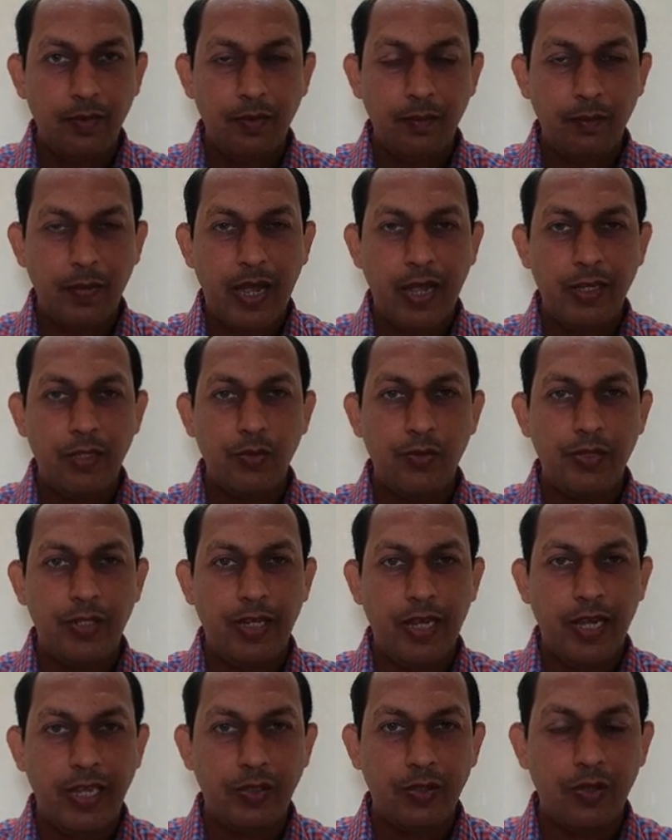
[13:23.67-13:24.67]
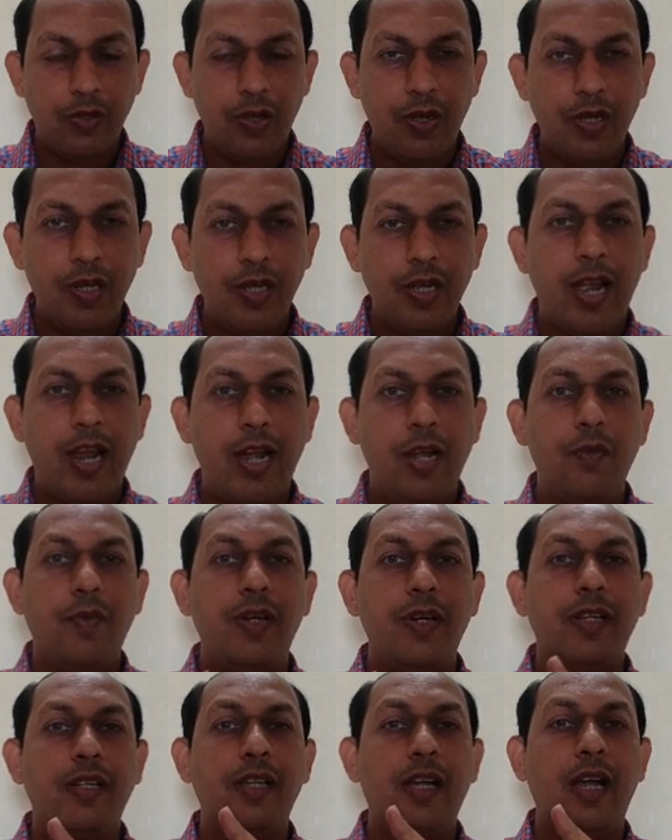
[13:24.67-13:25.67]
by using Hess law and
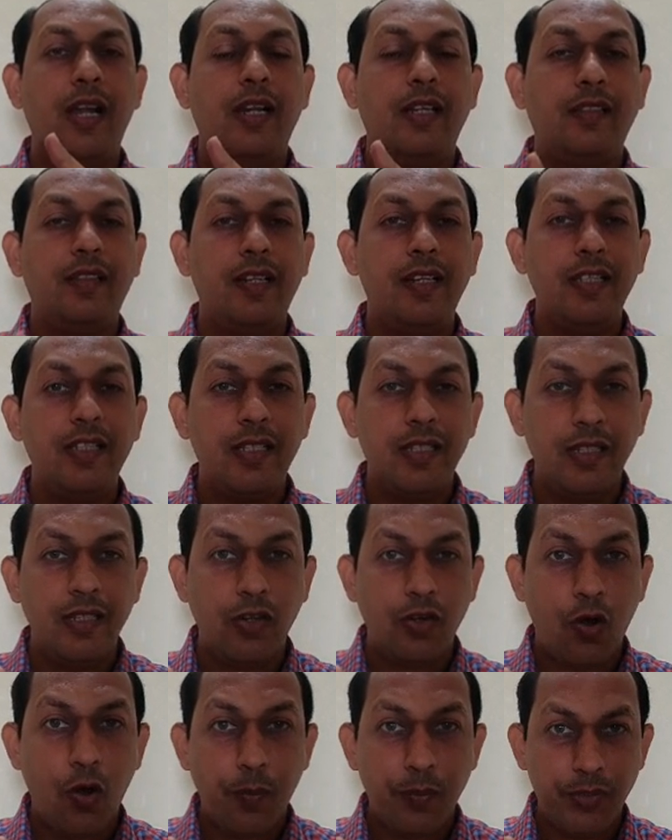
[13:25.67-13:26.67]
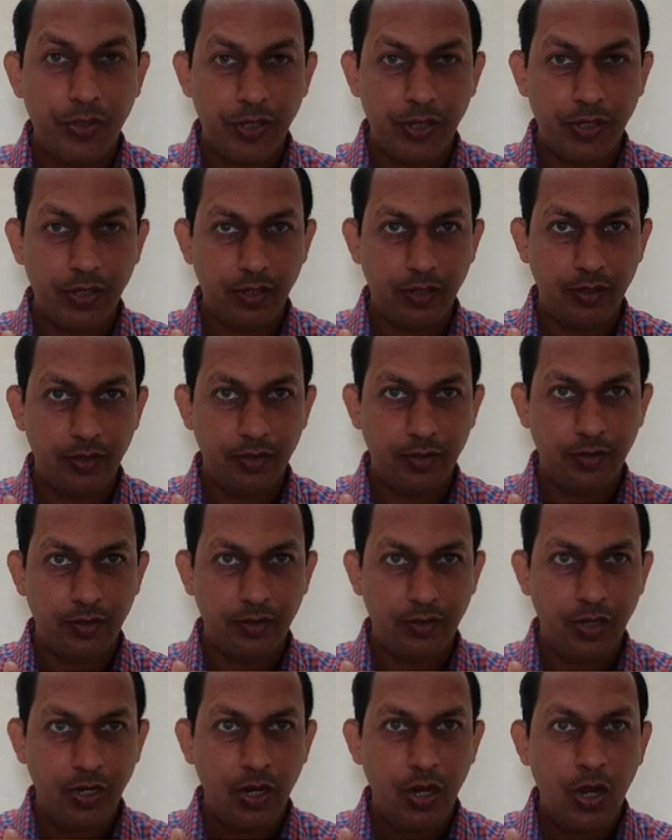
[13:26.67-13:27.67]
another is observed.
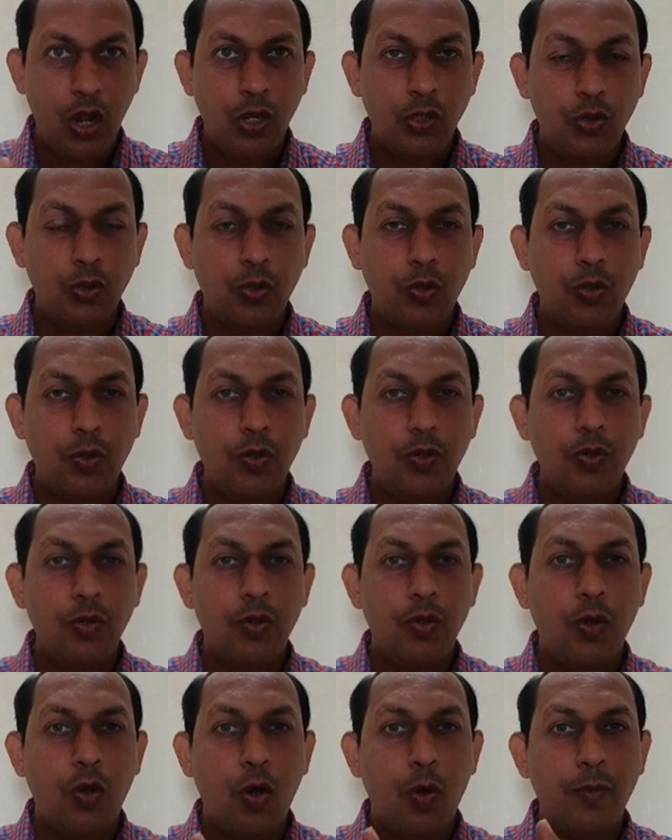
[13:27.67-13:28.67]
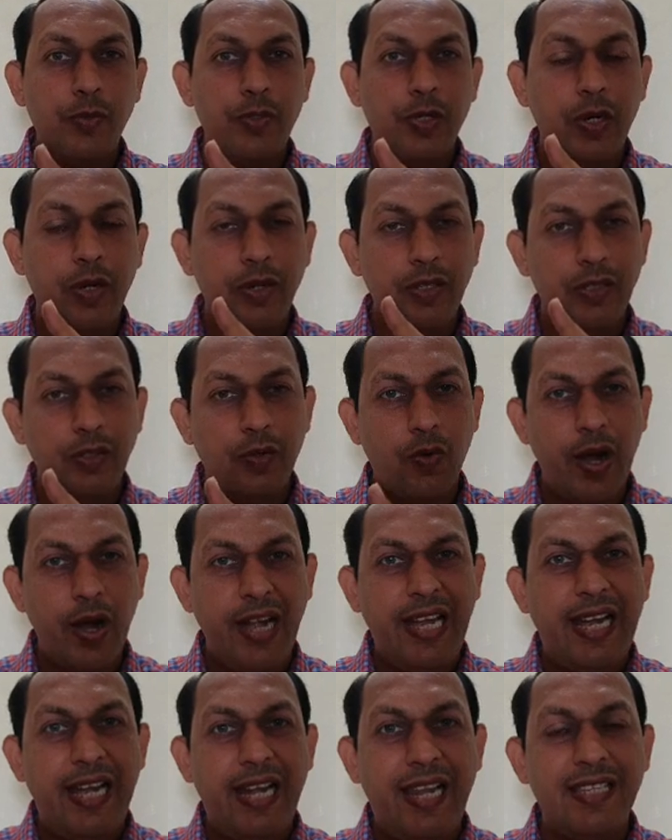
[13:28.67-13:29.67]
So observed is
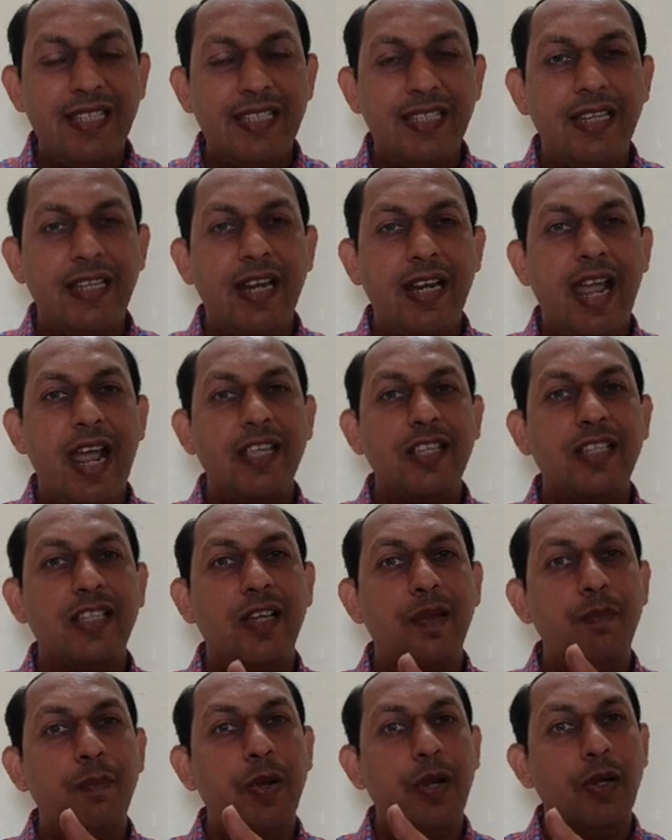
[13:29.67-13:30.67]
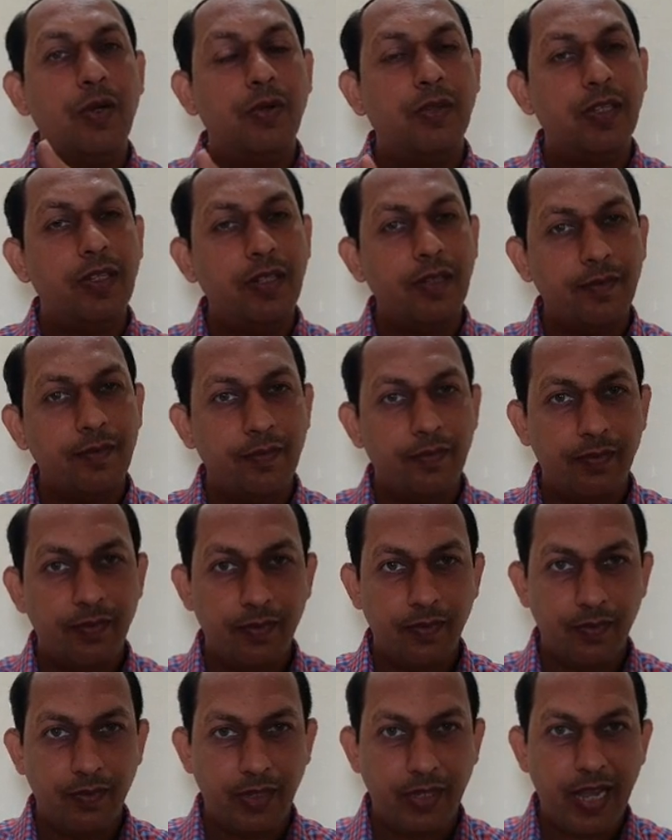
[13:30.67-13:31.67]
quite lesser as compared to the
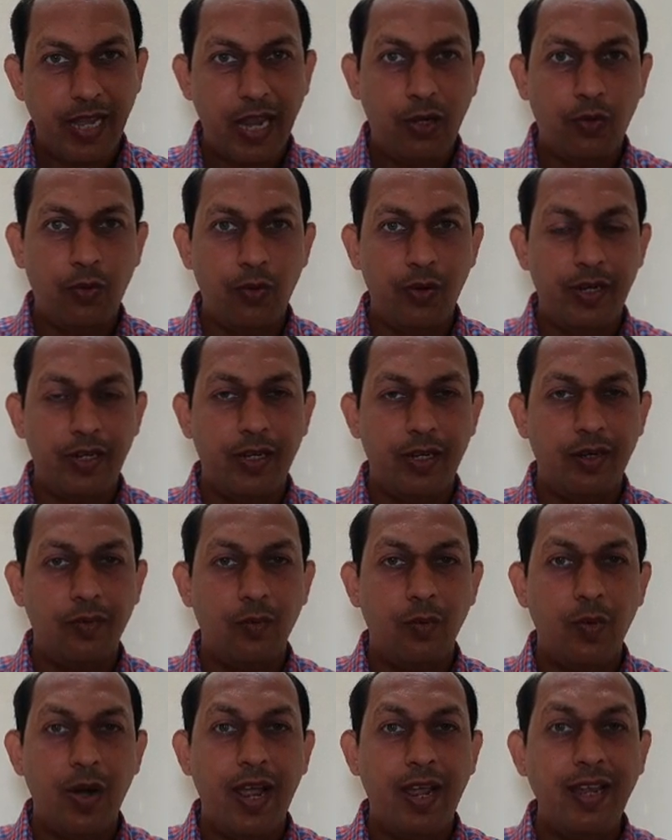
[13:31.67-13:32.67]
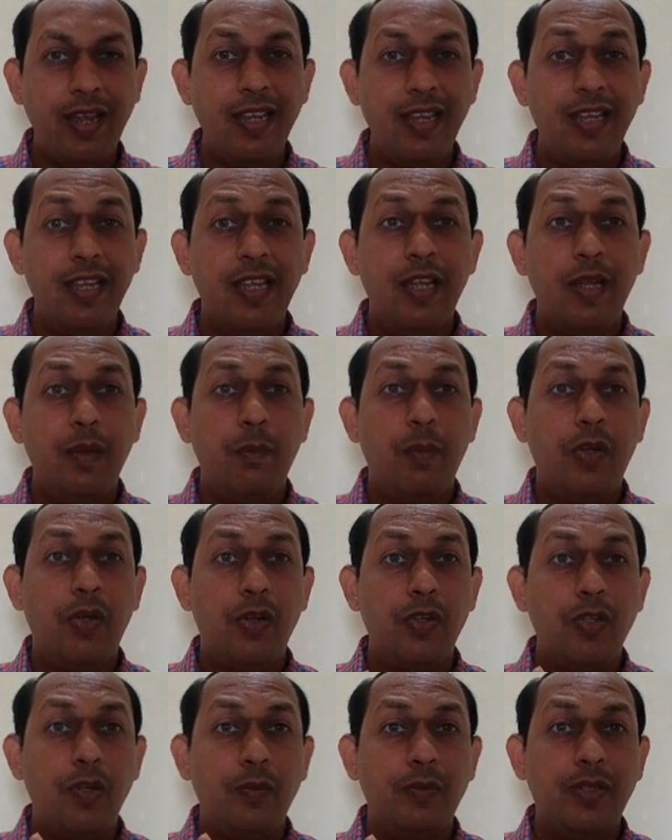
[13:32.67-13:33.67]
calculated. Why?
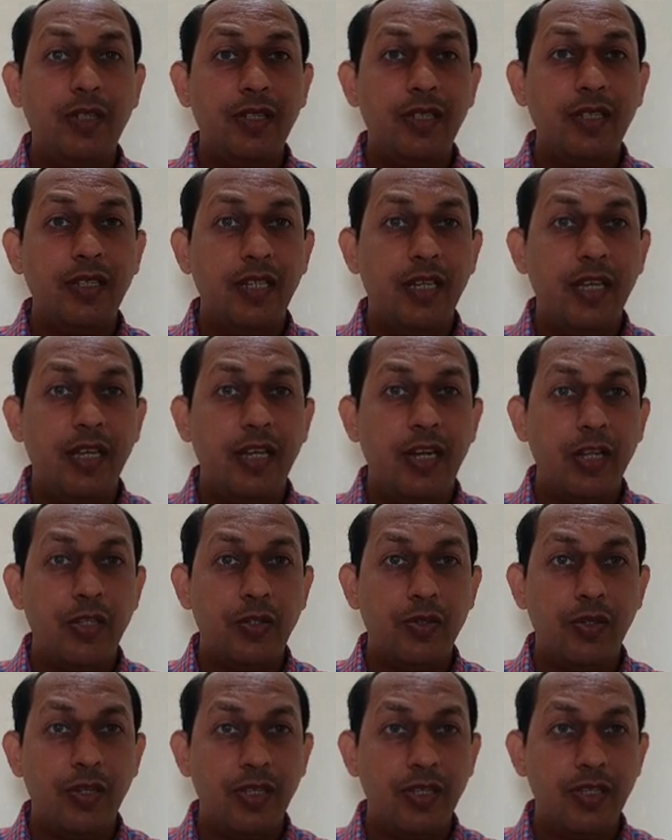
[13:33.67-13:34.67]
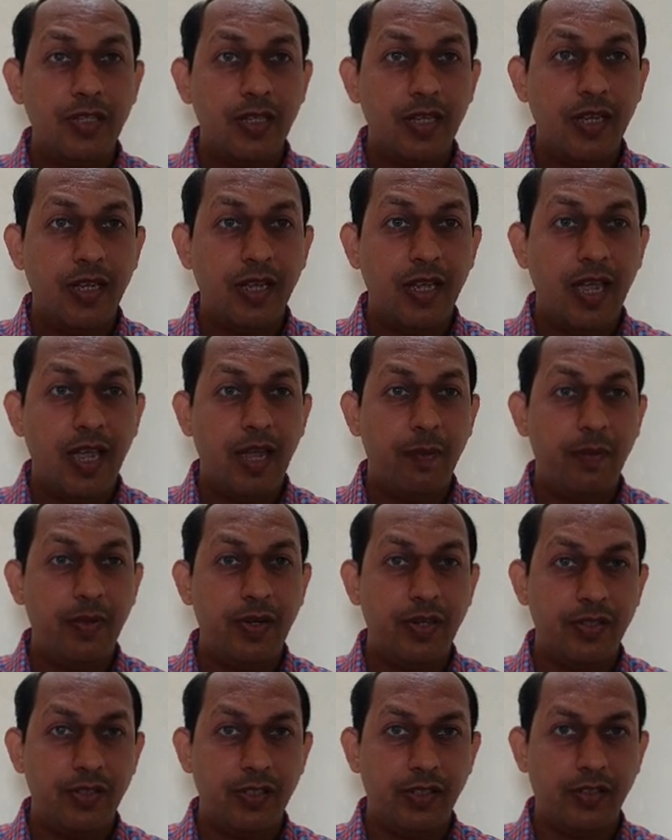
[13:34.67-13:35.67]
Because of the resonance
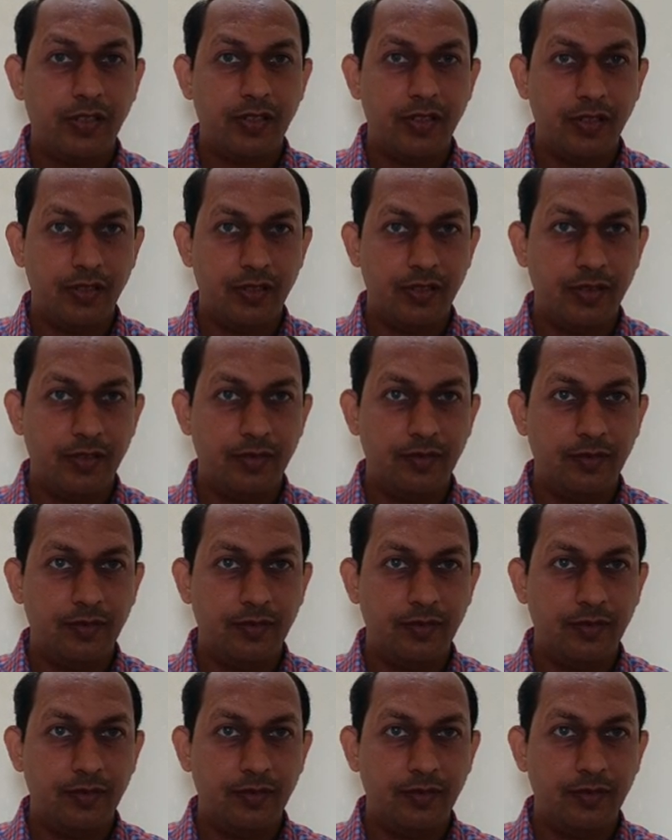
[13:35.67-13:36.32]
hybrid structures